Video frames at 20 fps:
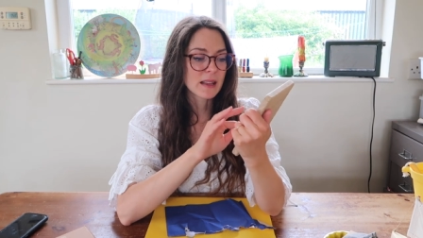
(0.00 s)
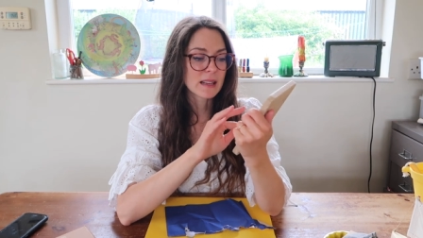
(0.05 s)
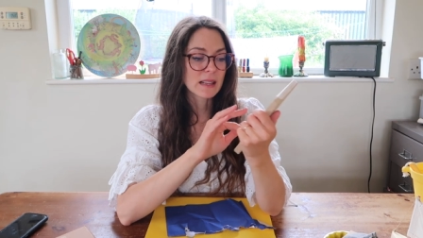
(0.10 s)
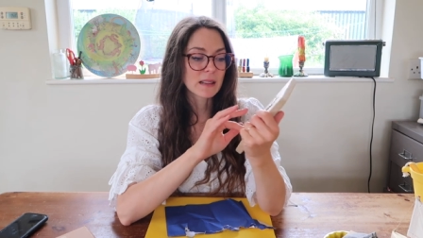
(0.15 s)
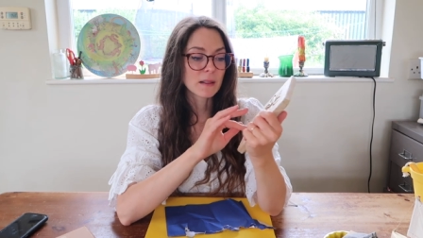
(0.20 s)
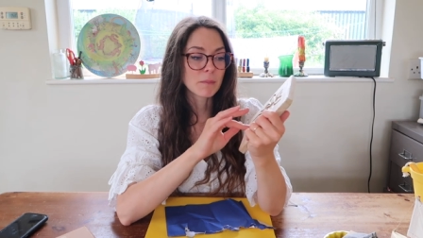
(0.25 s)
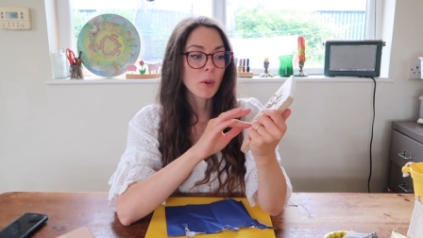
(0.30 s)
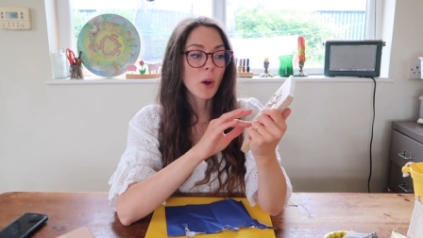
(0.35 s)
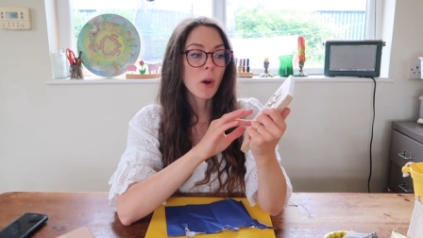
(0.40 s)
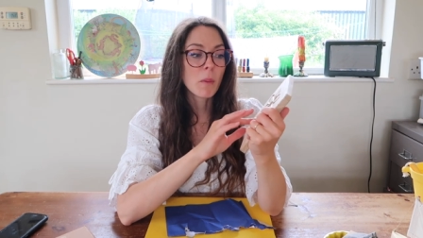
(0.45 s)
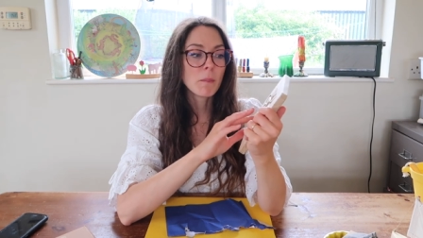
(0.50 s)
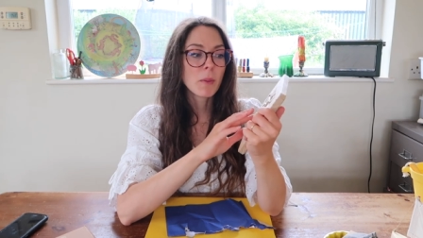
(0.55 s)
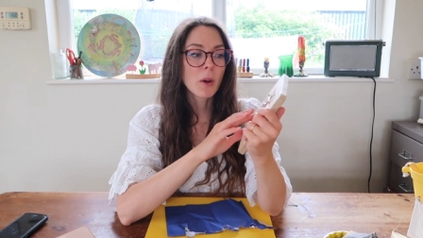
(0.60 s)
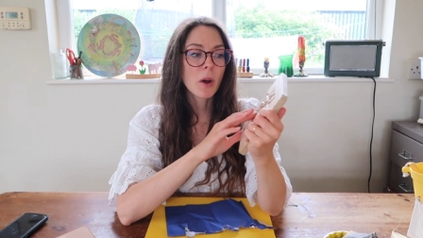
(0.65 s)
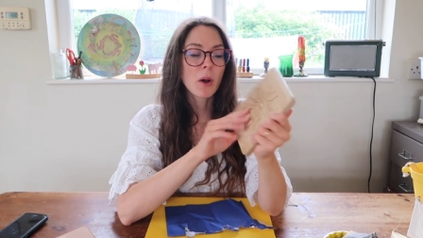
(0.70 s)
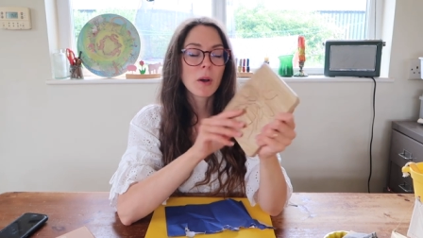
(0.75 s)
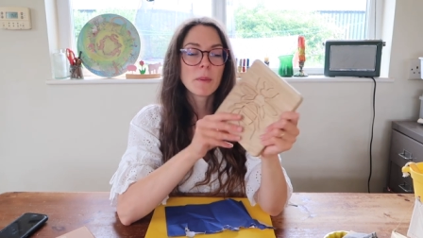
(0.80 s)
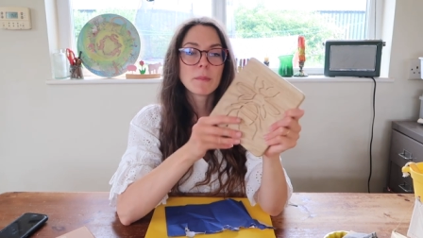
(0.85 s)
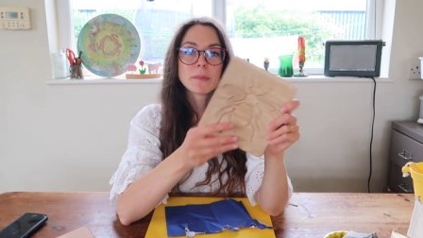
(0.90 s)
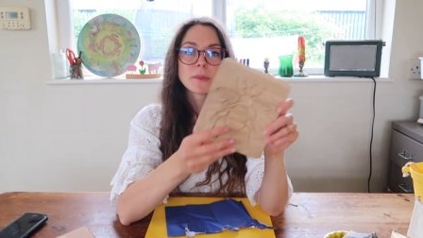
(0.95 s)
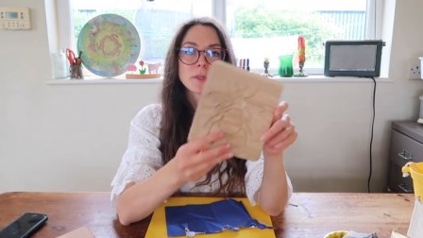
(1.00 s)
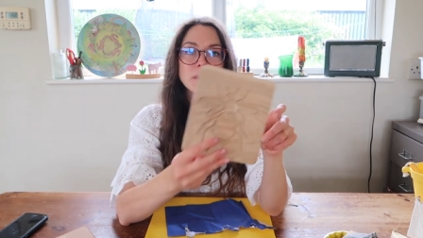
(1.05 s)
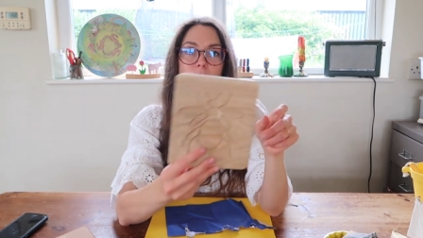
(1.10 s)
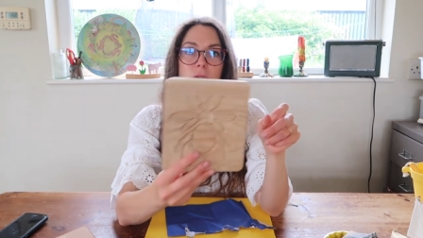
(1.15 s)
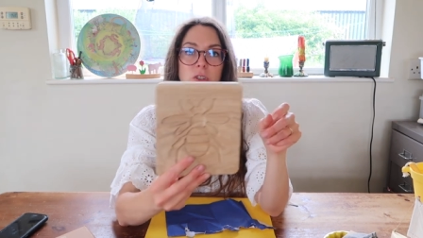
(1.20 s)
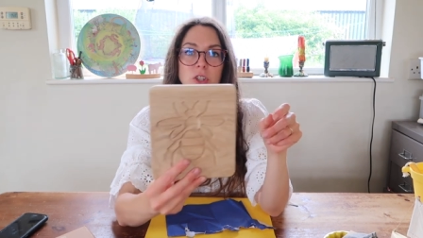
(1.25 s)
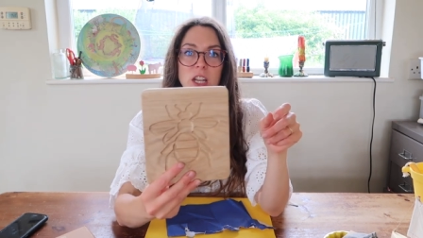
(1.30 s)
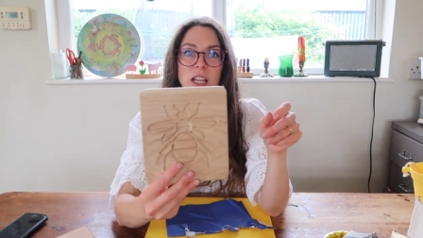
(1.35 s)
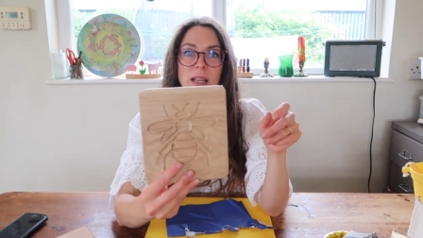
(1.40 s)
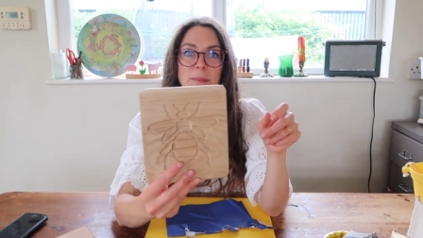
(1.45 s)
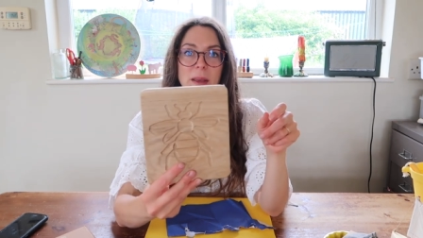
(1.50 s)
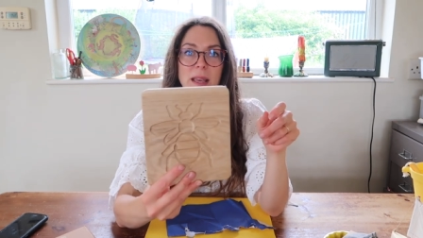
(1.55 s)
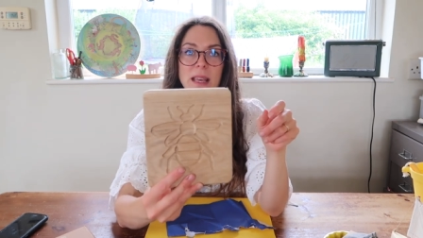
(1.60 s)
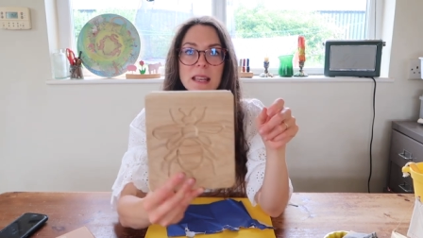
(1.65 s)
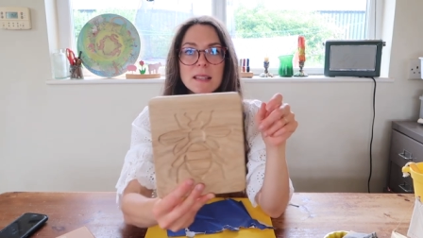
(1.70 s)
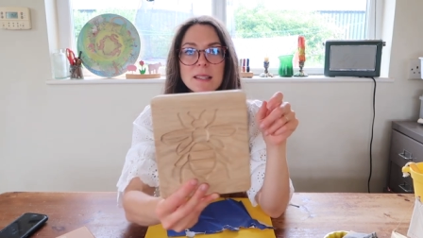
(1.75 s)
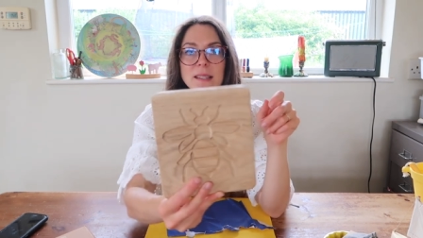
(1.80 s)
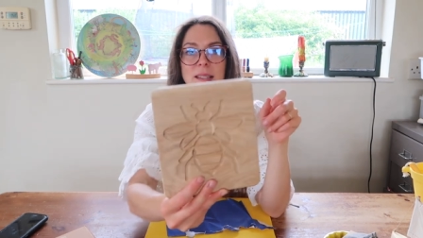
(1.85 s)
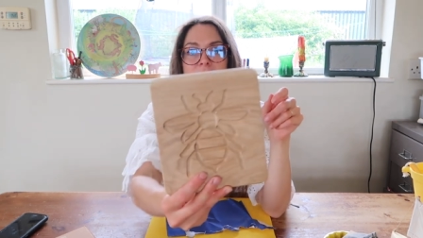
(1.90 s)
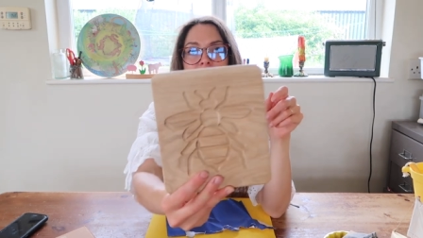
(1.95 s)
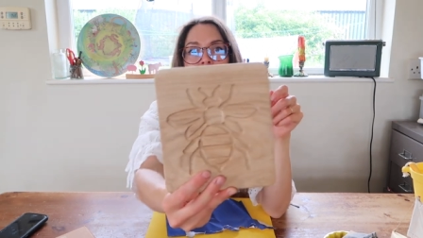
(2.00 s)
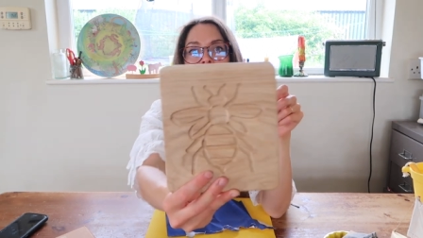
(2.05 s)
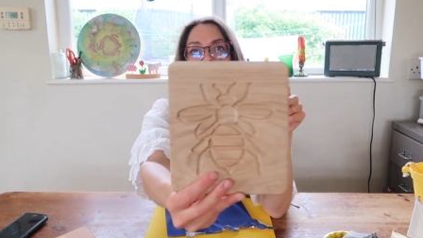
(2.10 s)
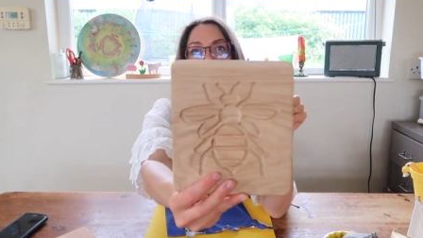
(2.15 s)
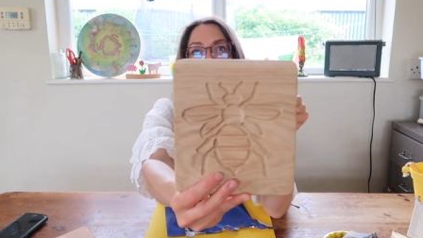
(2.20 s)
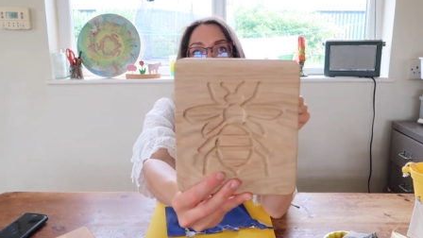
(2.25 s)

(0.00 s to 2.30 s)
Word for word: little pom-poms or chickpeas.